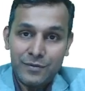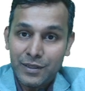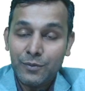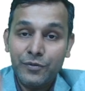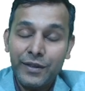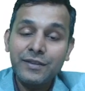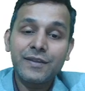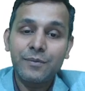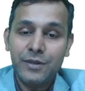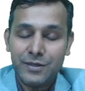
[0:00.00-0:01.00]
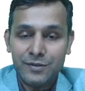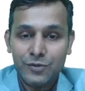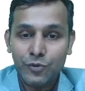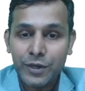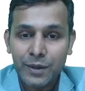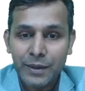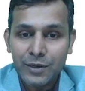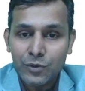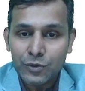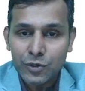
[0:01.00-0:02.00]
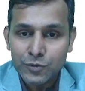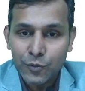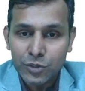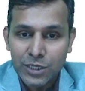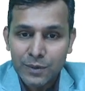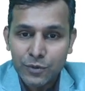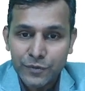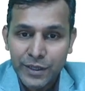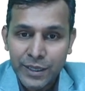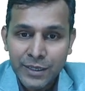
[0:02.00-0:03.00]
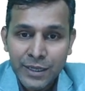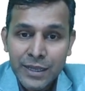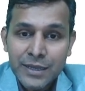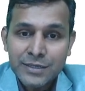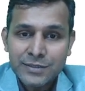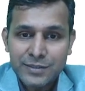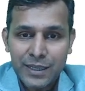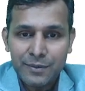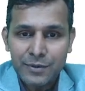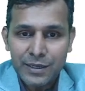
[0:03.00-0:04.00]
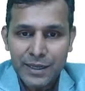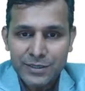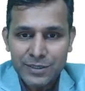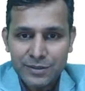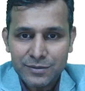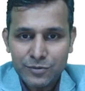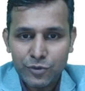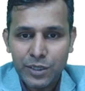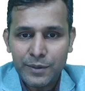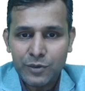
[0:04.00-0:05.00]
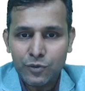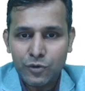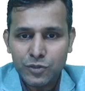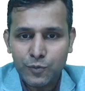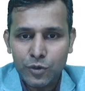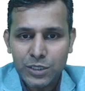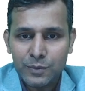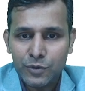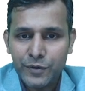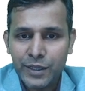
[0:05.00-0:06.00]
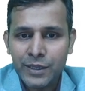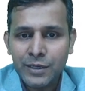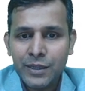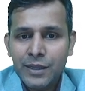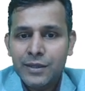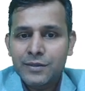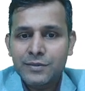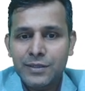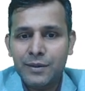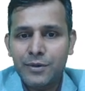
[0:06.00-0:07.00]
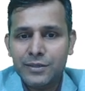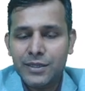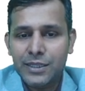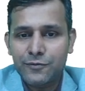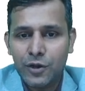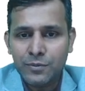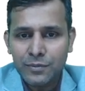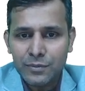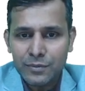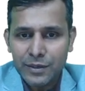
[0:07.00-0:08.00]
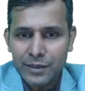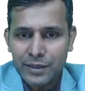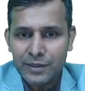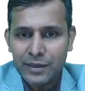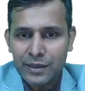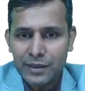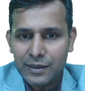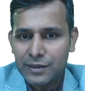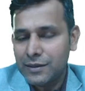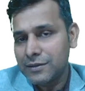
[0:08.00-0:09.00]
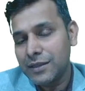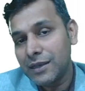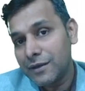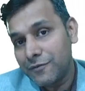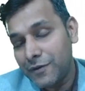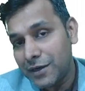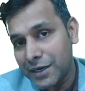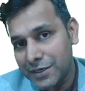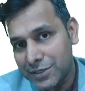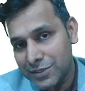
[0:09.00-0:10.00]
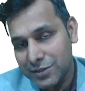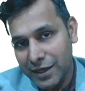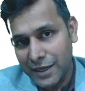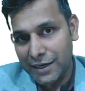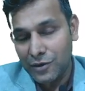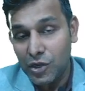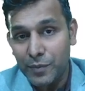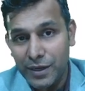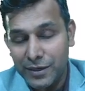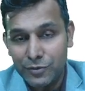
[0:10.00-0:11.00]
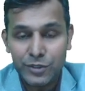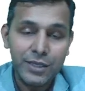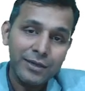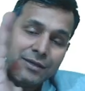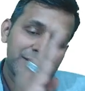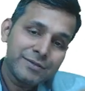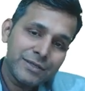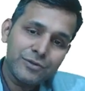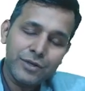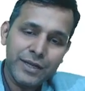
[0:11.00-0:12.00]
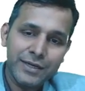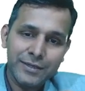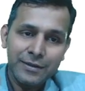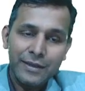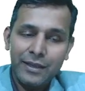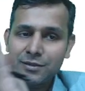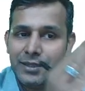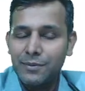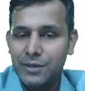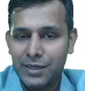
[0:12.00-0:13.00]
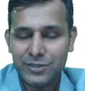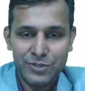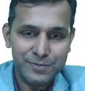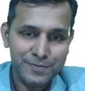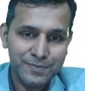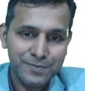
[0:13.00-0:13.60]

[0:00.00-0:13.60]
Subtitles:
They are moving in same direction. Sodium and glucose both are moving in same direction. Sodium and glucose both are moving in same direction, that is from the filtrate and lumen end to the cellular end, in same direction.